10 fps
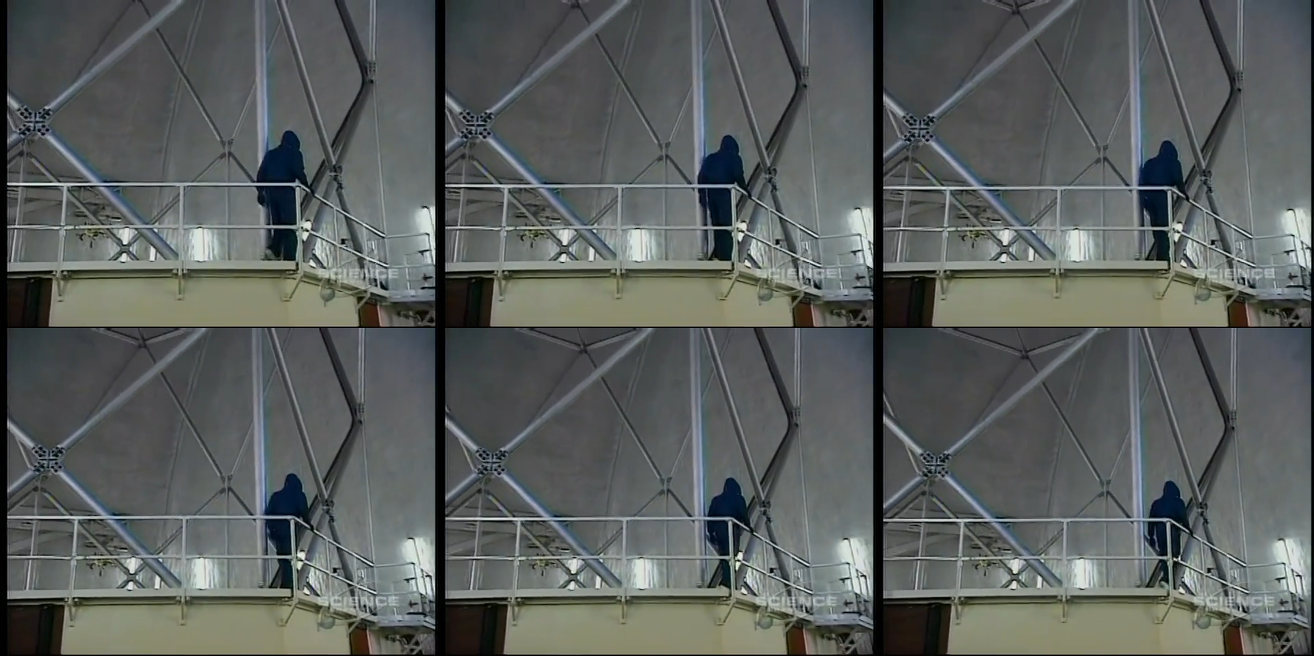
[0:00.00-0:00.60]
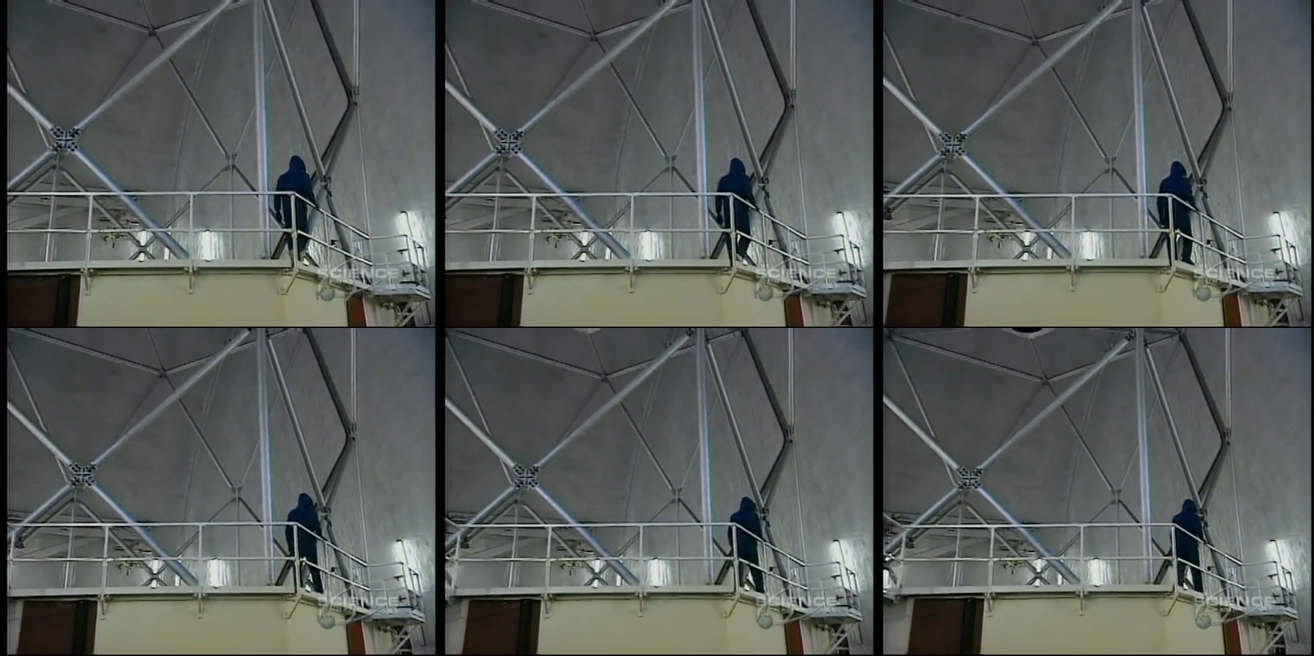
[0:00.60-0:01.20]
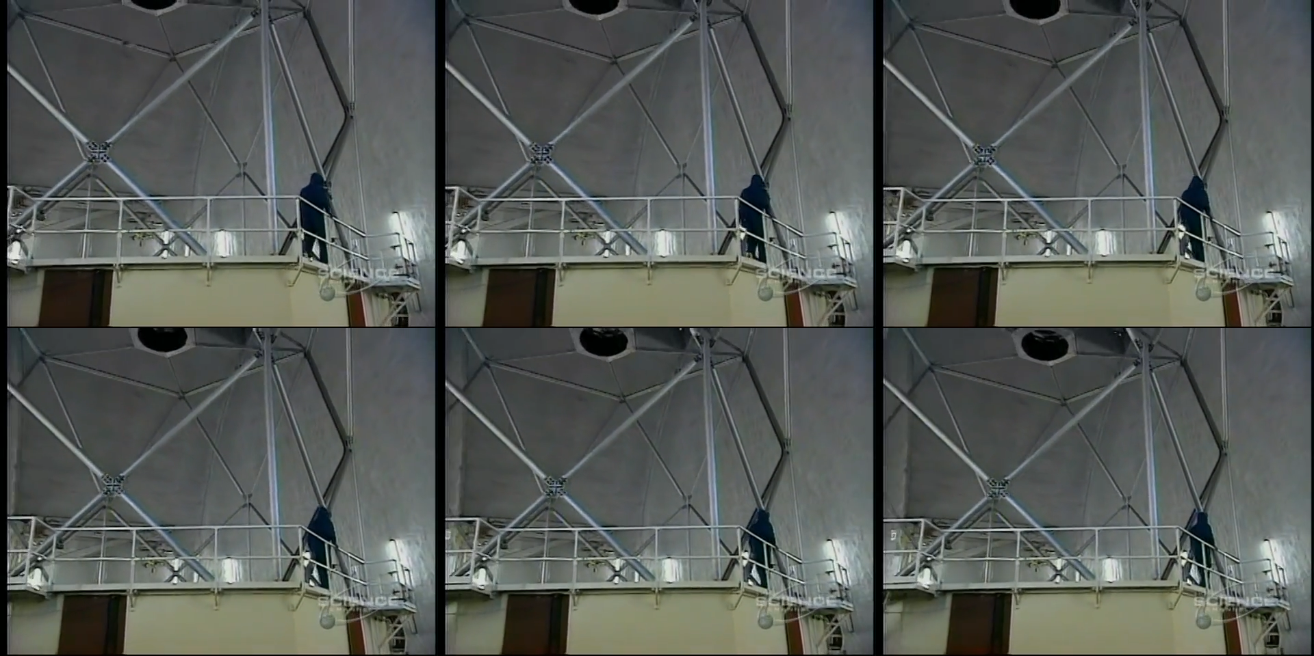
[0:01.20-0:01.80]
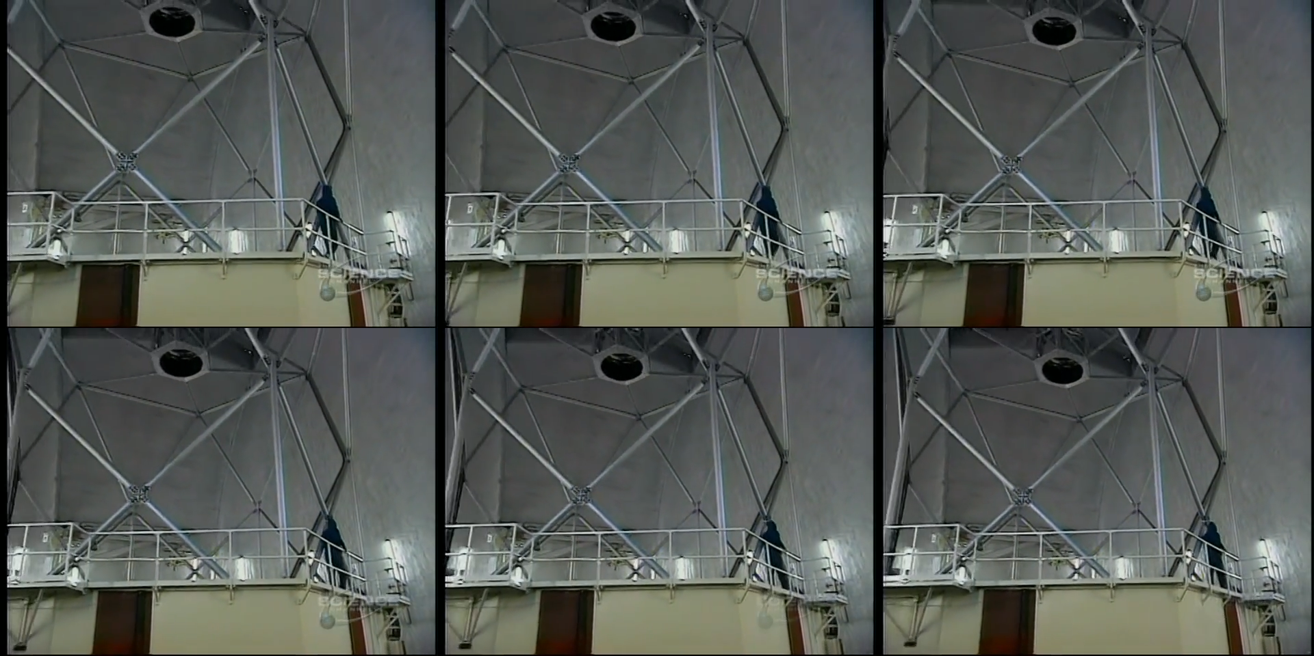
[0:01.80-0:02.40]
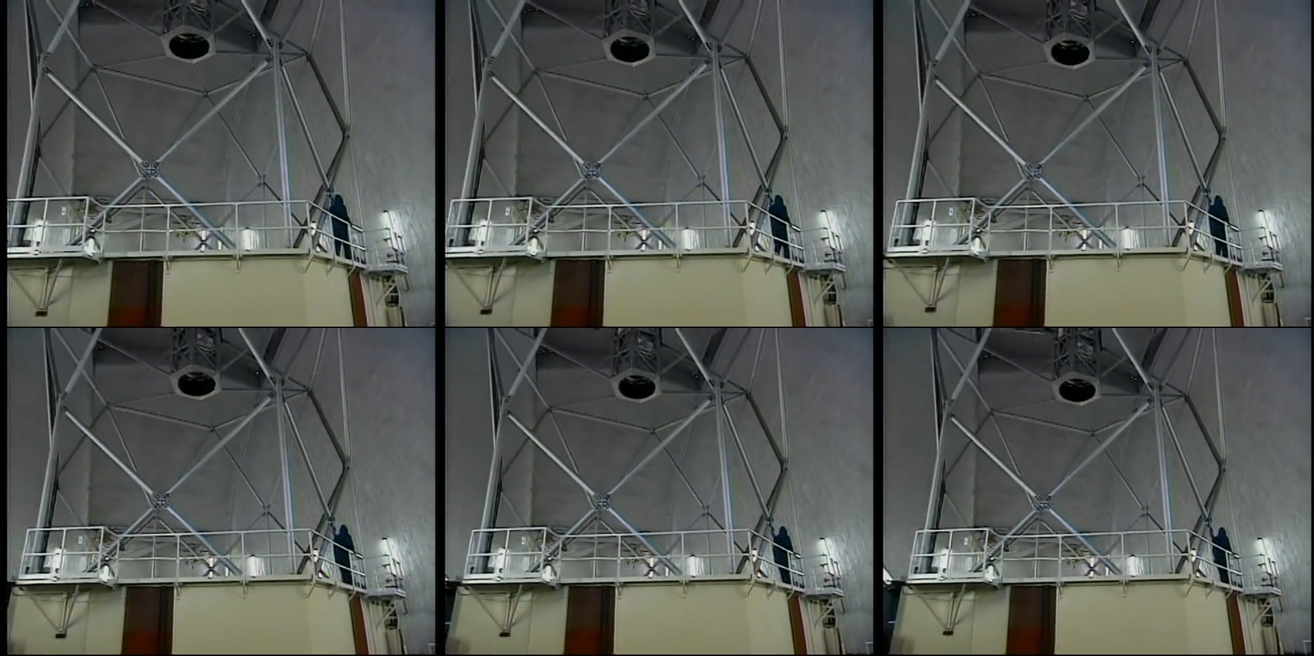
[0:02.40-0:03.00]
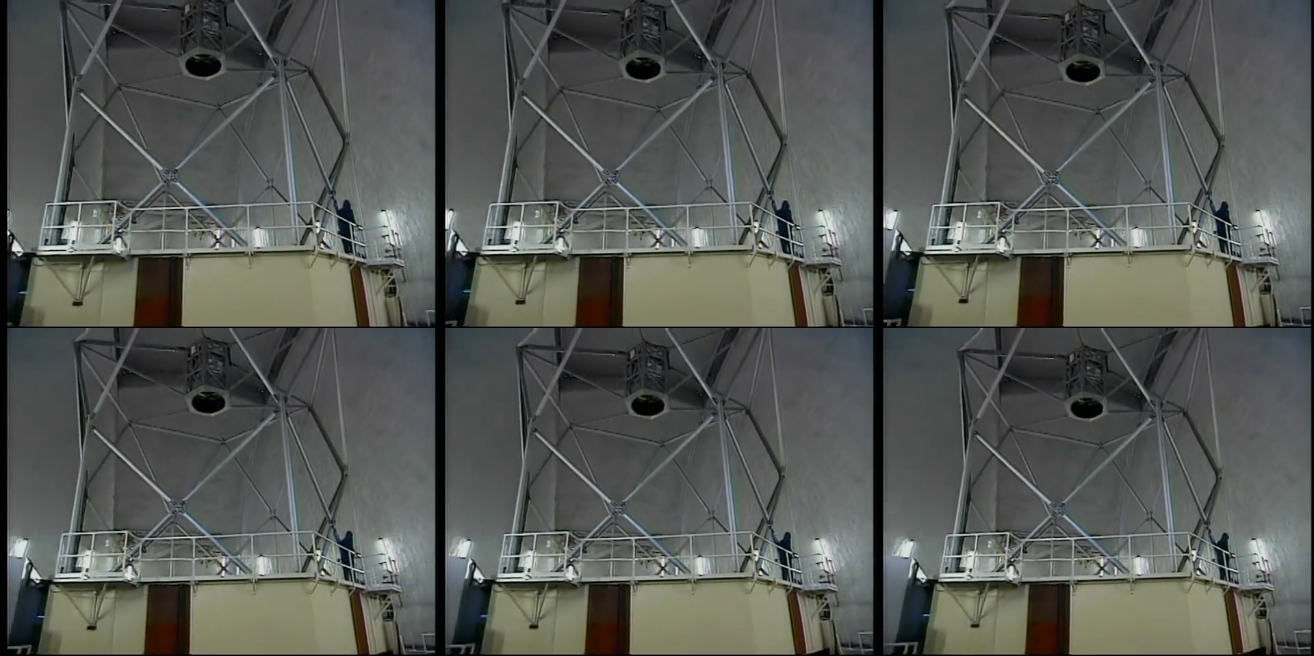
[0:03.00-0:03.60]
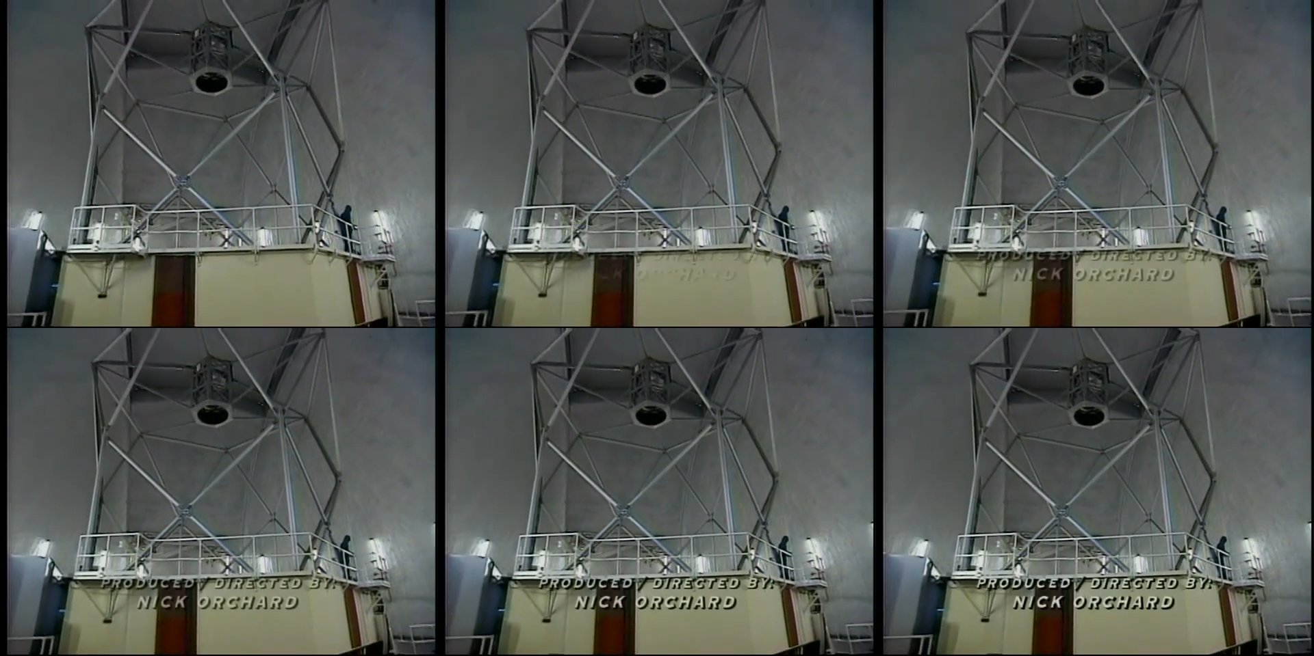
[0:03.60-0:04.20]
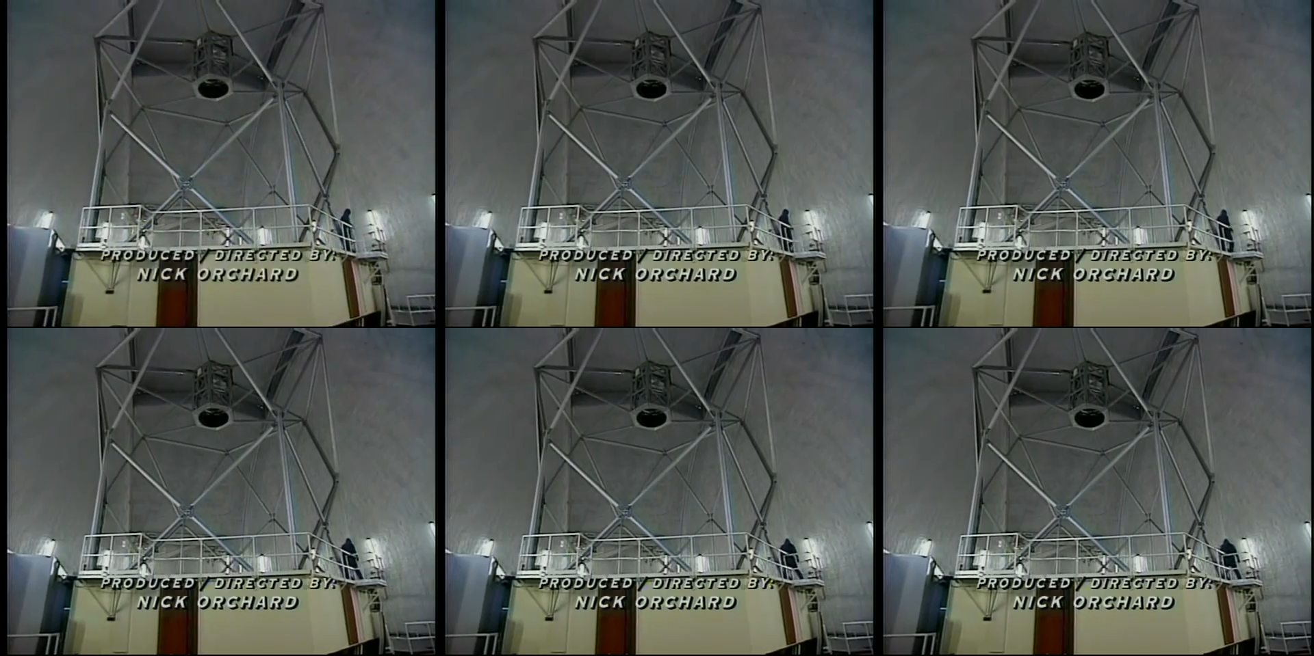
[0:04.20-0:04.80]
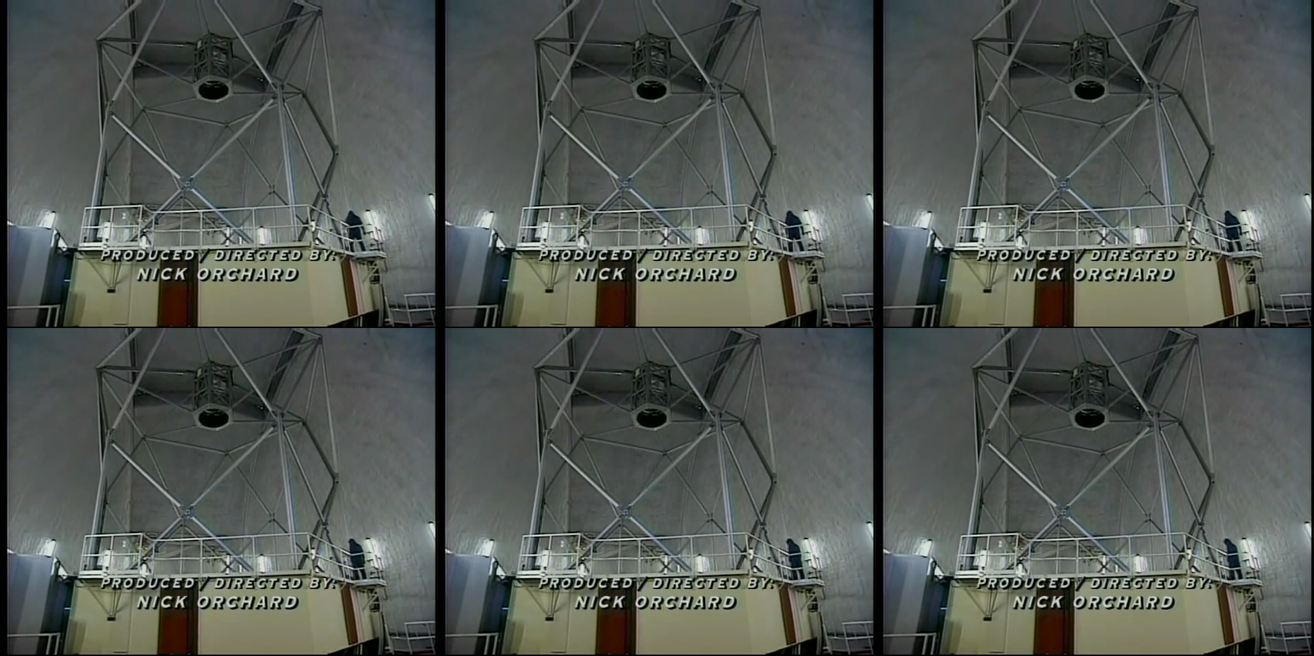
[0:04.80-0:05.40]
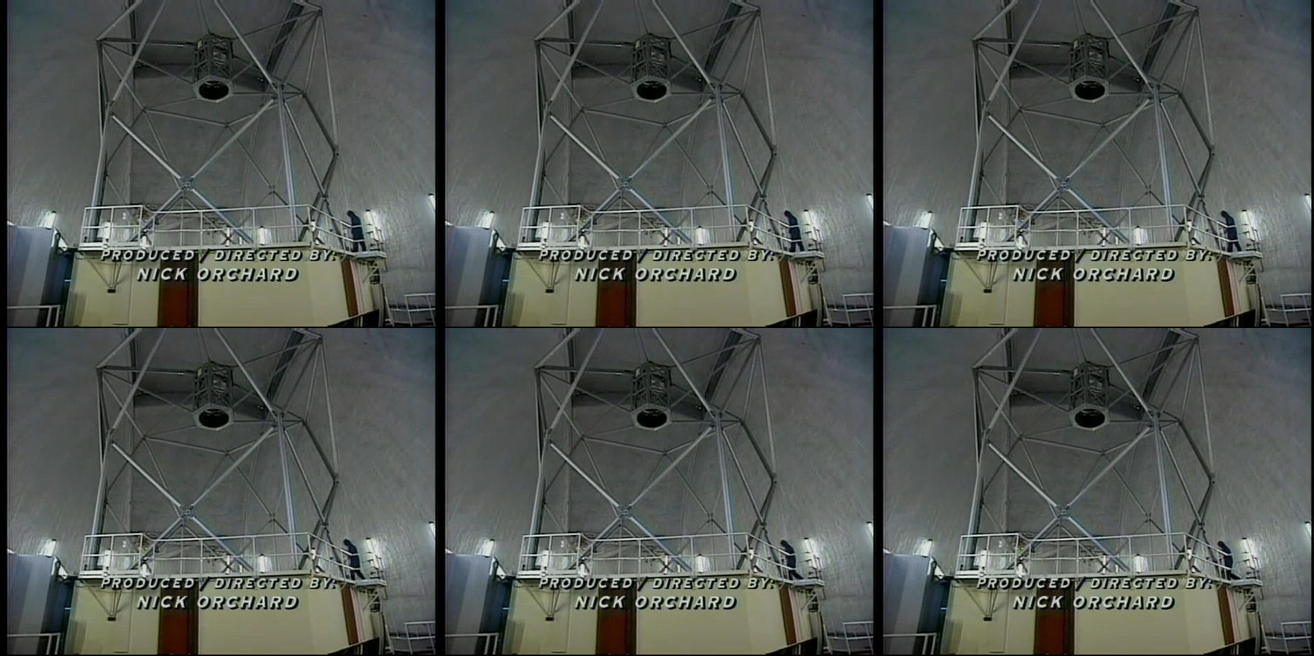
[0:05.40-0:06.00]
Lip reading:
[unreadable: no face in view]